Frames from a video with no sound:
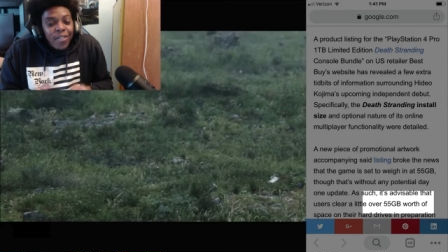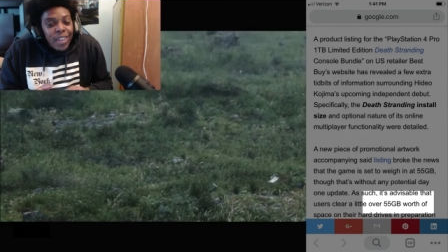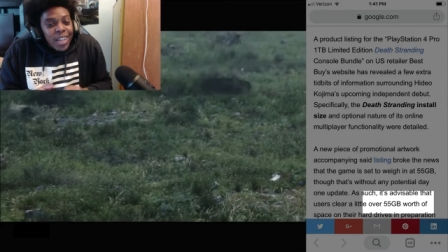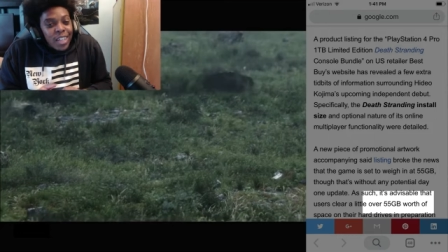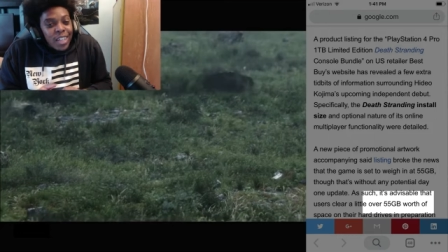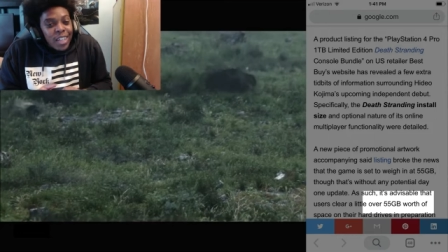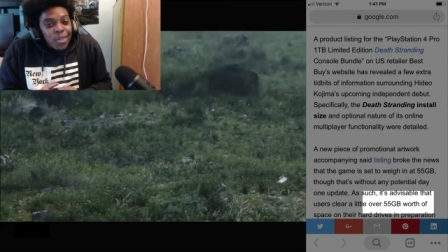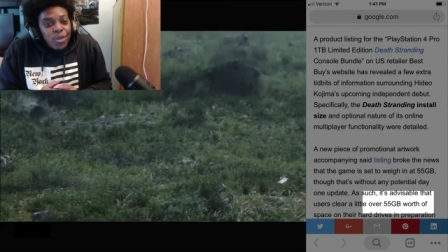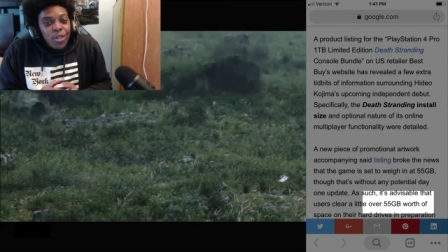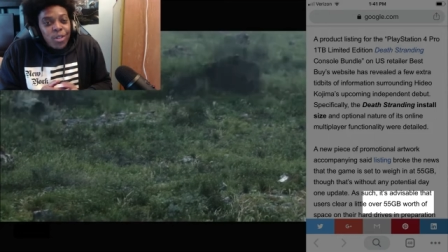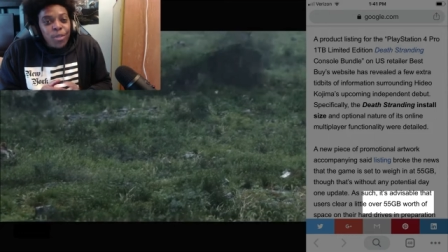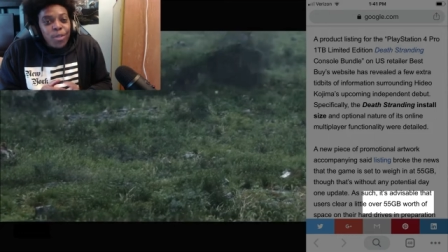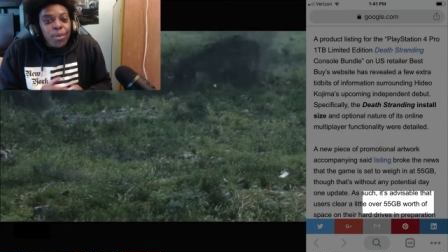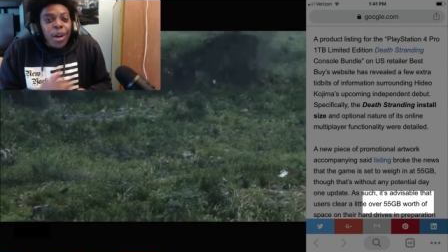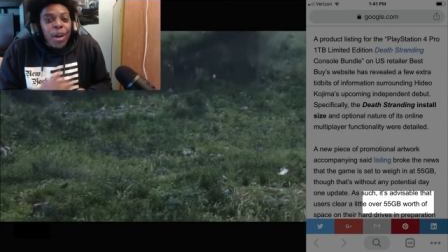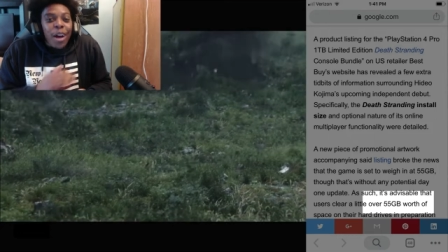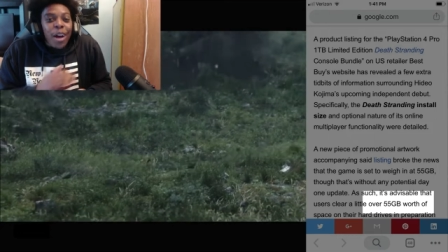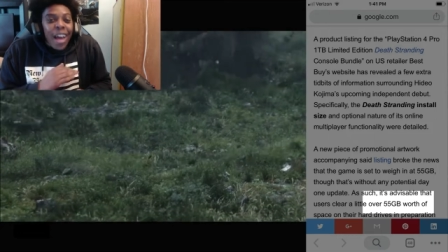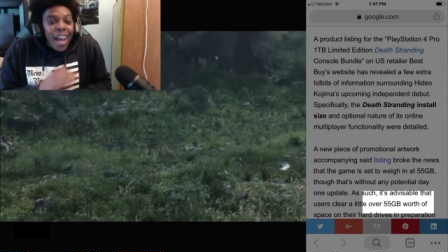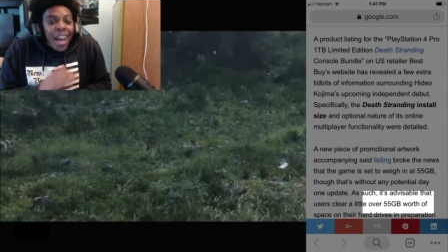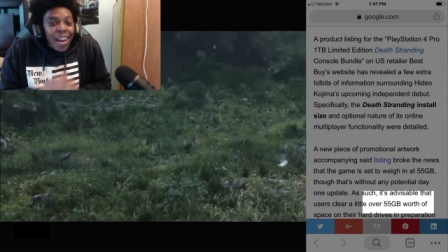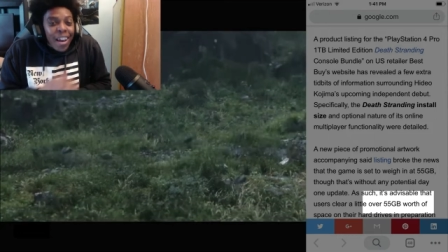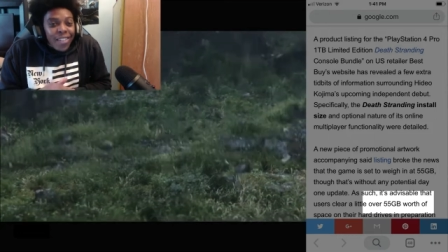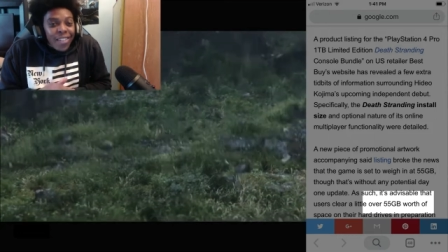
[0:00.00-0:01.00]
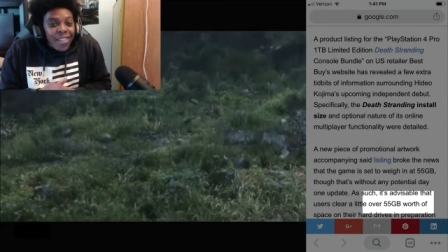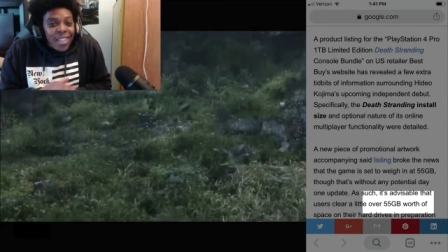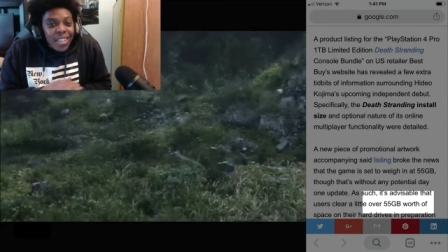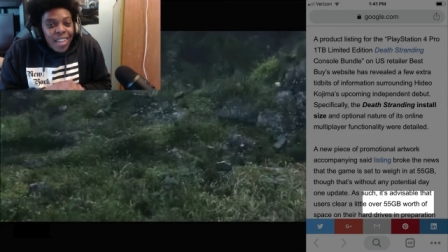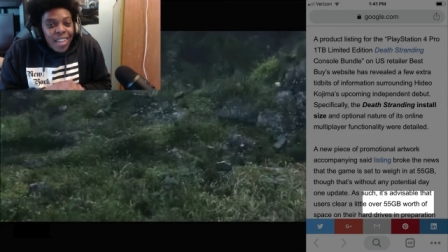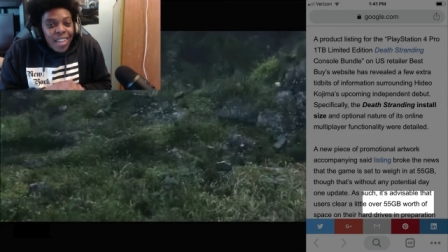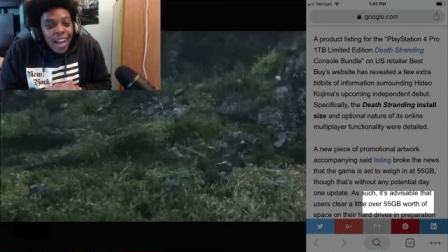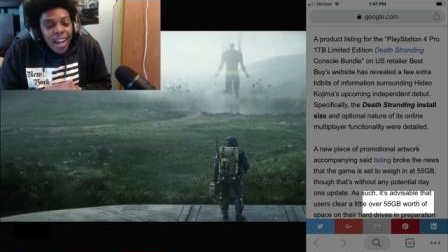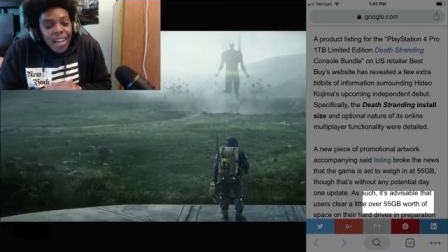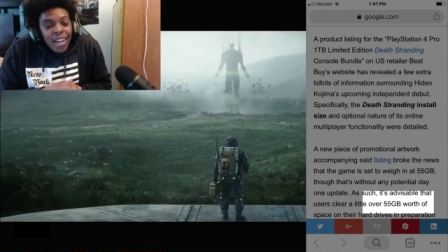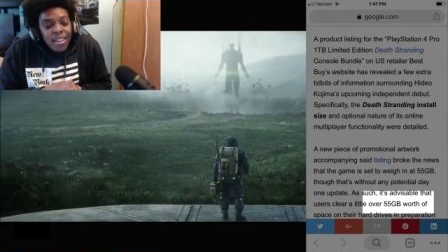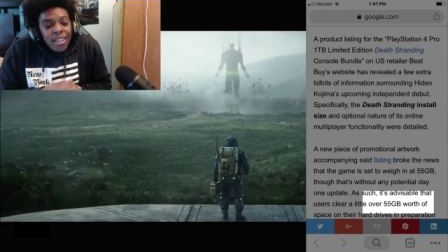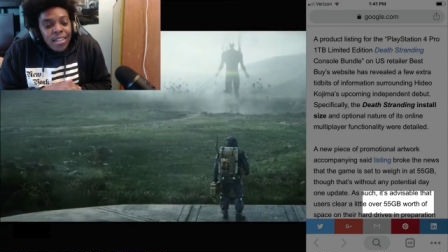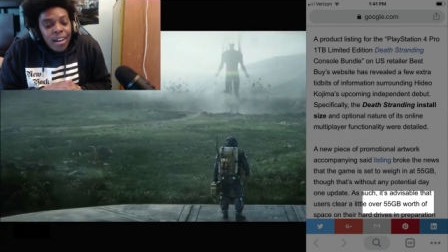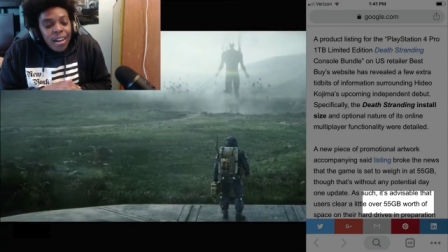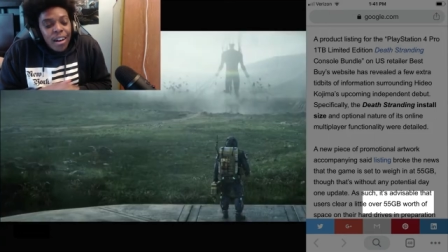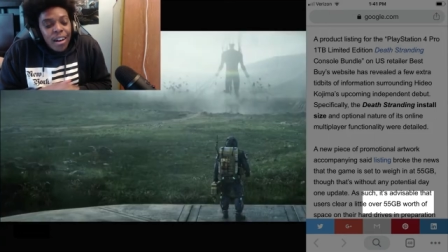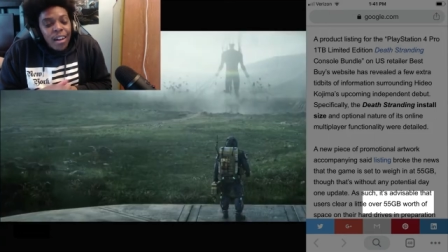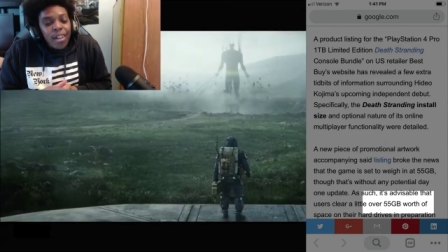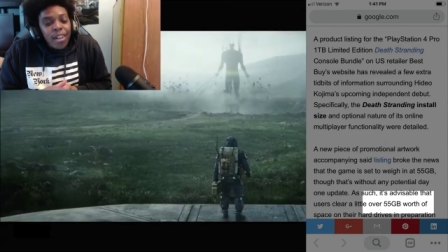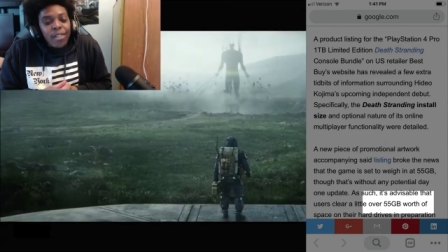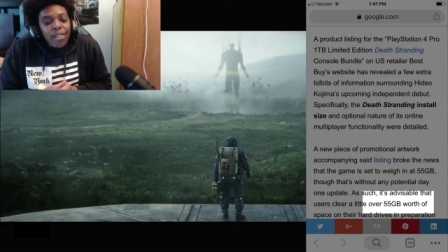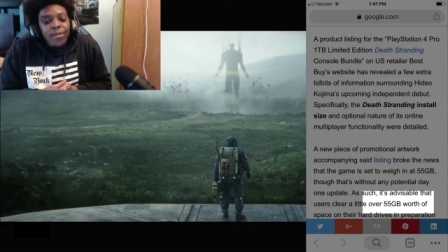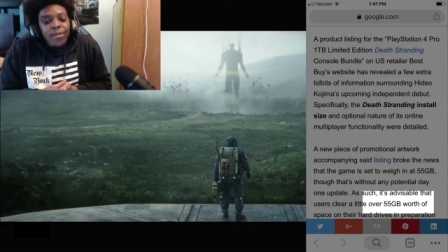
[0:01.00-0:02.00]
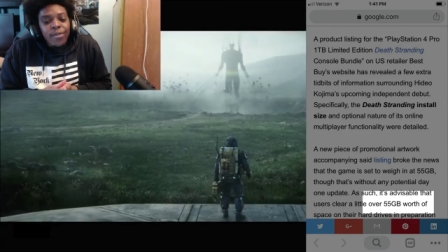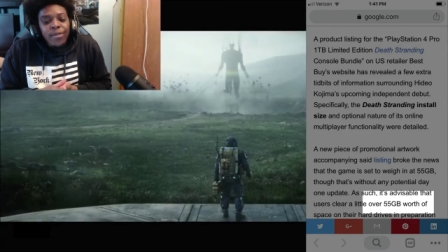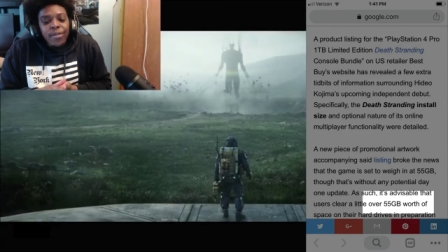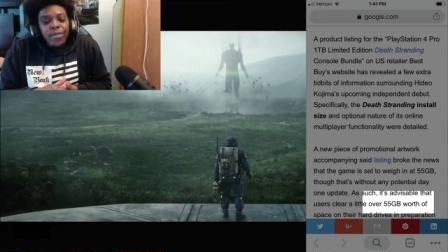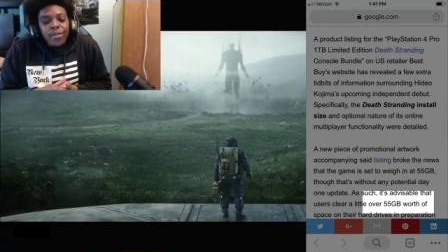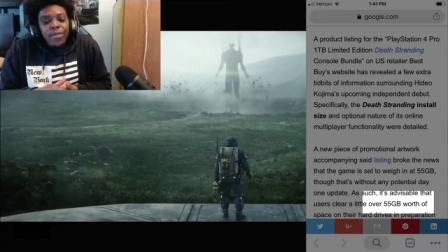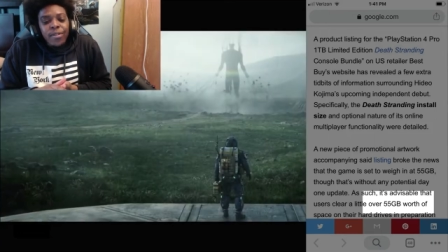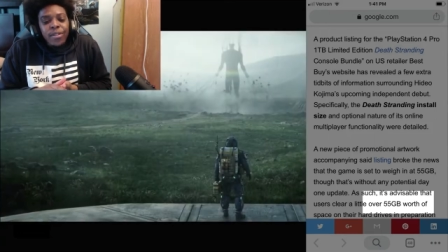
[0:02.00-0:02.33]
gigs, which is about half the size of